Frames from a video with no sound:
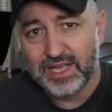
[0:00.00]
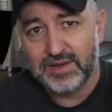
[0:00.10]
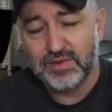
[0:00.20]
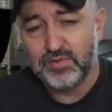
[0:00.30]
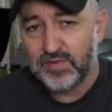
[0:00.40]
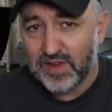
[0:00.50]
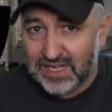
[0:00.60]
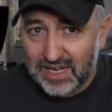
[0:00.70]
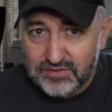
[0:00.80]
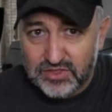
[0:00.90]
And even with your
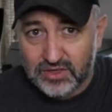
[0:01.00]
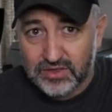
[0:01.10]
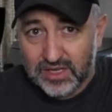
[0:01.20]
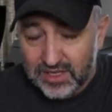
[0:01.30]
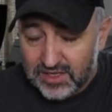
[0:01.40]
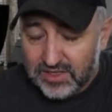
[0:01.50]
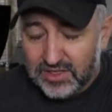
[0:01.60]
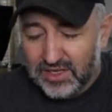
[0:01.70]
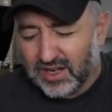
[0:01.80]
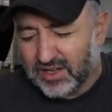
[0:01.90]
gloves on,
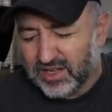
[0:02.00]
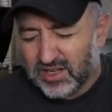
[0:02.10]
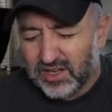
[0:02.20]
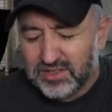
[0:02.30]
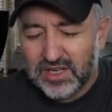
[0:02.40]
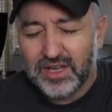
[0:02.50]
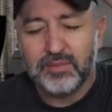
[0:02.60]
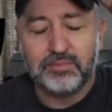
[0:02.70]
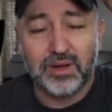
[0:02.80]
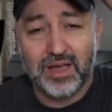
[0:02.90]
you know, like you're kind
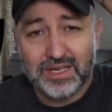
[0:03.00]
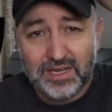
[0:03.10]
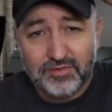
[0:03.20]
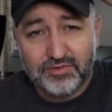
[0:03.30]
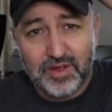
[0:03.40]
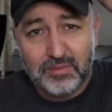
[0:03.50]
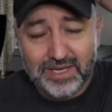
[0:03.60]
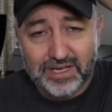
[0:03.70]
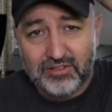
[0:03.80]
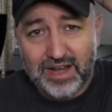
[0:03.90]
of blindly
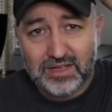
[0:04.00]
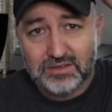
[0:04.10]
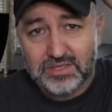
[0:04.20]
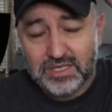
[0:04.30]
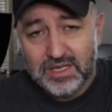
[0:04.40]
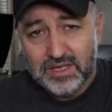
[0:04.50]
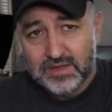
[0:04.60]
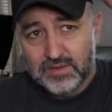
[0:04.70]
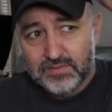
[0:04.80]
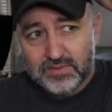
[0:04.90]
fumbling around,
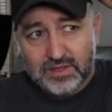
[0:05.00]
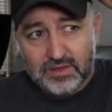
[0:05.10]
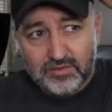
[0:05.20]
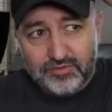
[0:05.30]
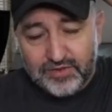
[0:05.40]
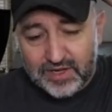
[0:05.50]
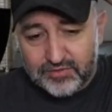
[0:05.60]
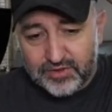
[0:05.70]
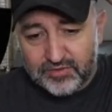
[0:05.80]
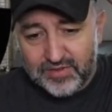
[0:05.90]
feeling
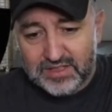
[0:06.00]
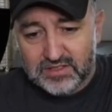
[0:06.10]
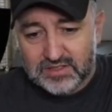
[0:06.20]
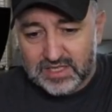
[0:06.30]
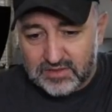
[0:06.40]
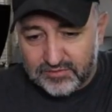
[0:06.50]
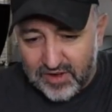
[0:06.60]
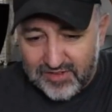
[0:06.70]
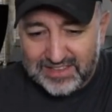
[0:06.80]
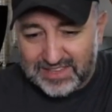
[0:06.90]
for the vents. There's a
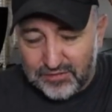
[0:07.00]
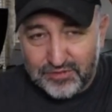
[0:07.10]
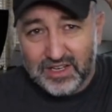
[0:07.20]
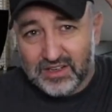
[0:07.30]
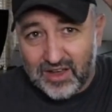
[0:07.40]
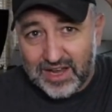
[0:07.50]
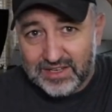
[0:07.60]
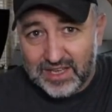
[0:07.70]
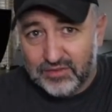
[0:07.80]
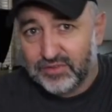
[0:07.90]
very definite line
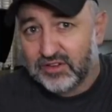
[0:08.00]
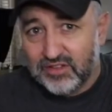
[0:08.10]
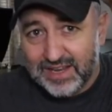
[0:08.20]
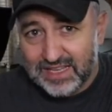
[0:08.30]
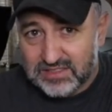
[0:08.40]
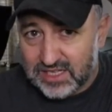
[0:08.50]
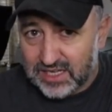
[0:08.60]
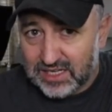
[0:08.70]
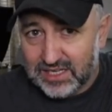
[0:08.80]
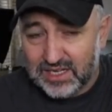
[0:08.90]
there, and you think, right, that's
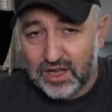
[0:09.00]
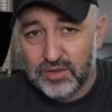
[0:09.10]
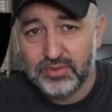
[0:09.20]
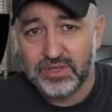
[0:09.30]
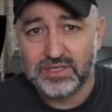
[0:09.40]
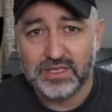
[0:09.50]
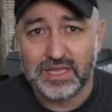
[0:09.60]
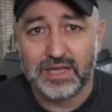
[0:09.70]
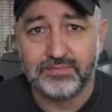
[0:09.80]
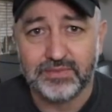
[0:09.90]
it, click it open, and you're
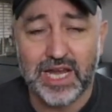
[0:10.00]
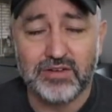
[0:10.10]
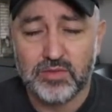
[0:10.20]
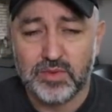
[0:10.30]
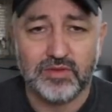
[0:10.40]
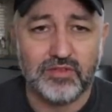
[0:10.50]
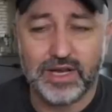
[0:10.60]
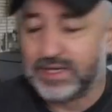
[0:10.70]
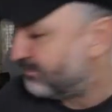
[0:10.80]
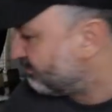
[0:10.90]
done. Carry on with your
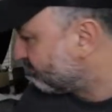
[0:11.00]
riding.